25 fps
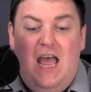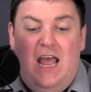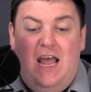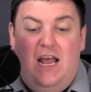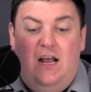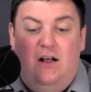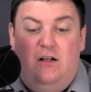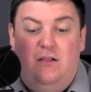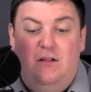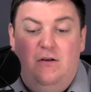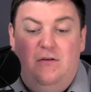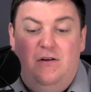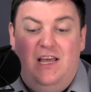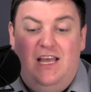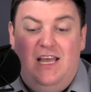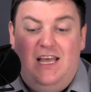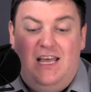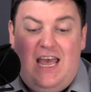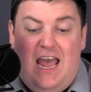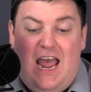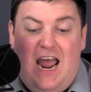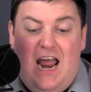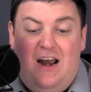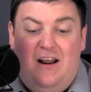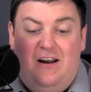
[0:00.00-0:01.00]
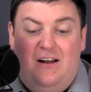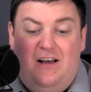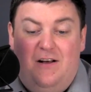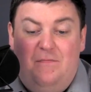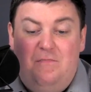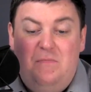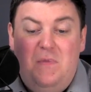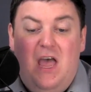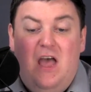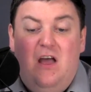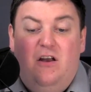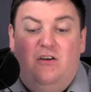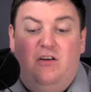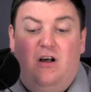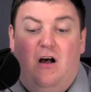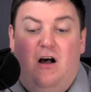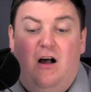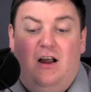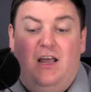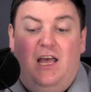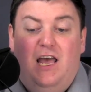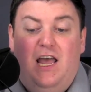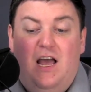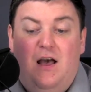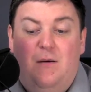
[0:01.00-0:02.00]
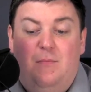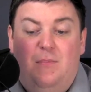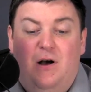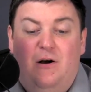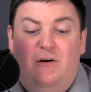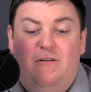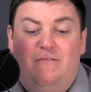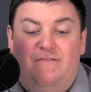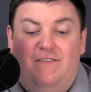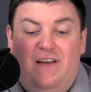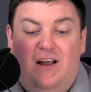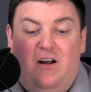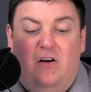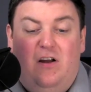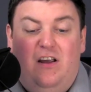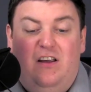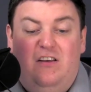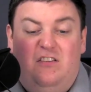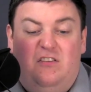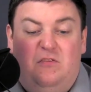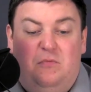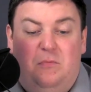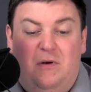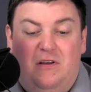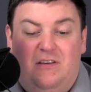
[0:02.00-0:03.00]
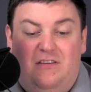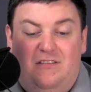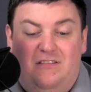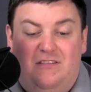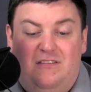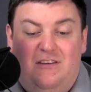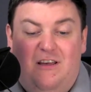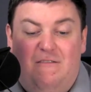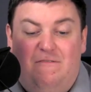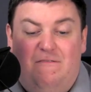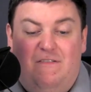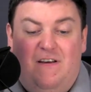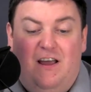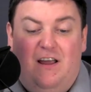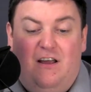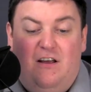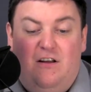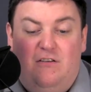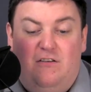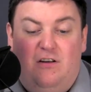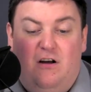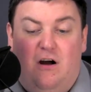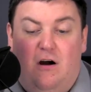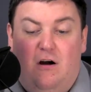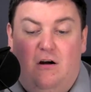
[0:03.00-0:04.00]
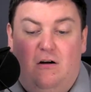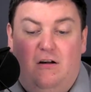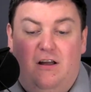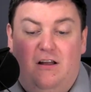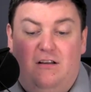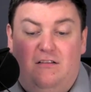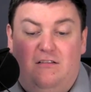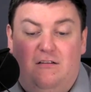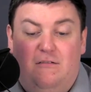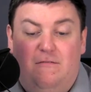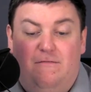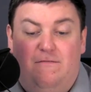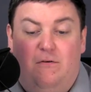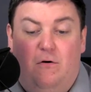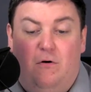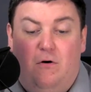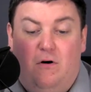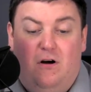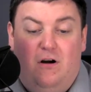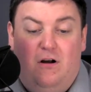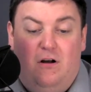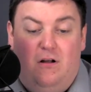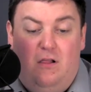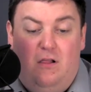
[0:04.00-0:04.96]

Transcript: including Canada, talking about very specific targets for